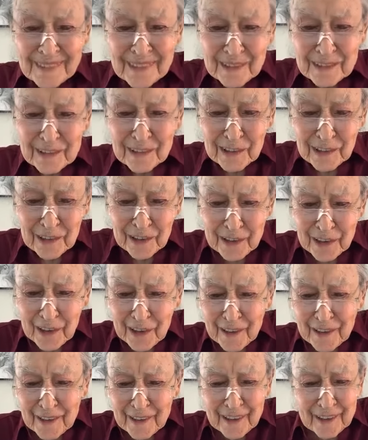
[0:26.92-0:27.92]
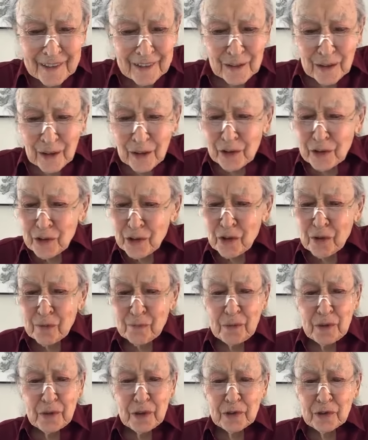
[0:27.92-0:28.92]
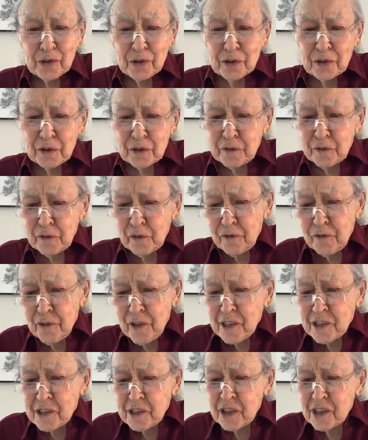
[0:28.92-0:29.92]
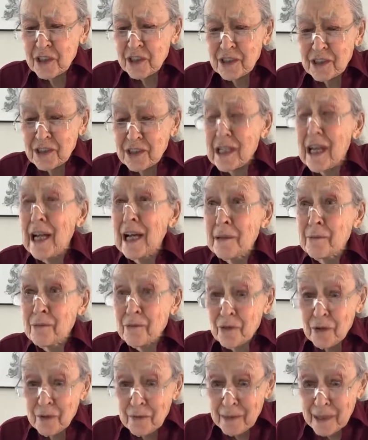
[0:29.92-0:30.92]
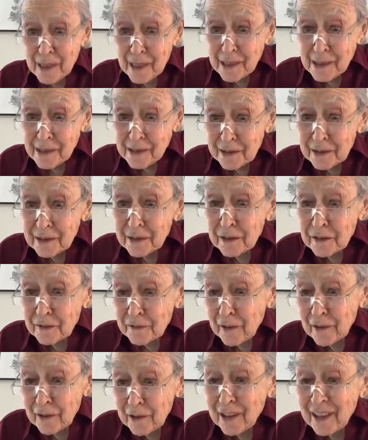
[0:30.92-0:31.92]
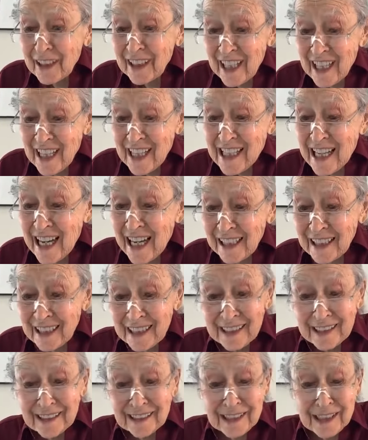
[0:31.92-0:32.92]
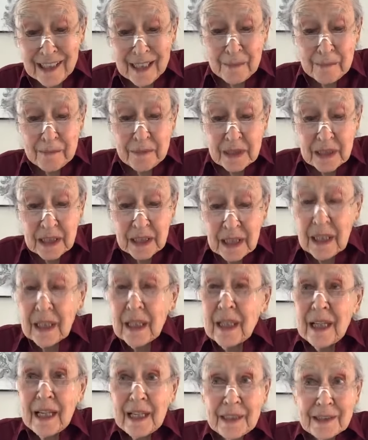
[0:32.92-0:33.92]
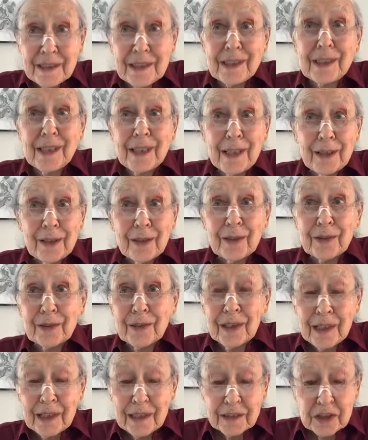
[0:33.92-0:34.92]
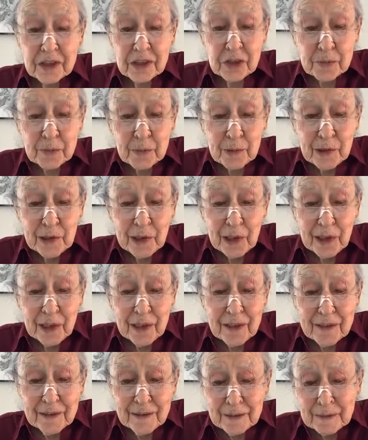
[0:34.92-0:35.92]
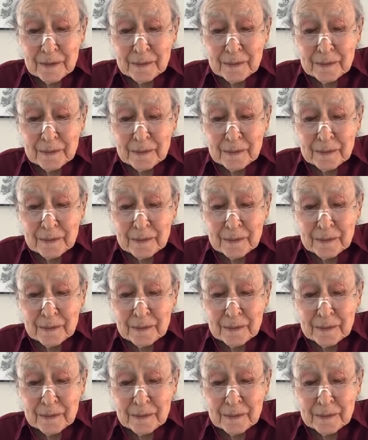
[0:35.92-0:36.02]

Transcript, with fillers: looking at all your beautiful faces, I'm reminded of our chaotic attempt at a Seder last spring.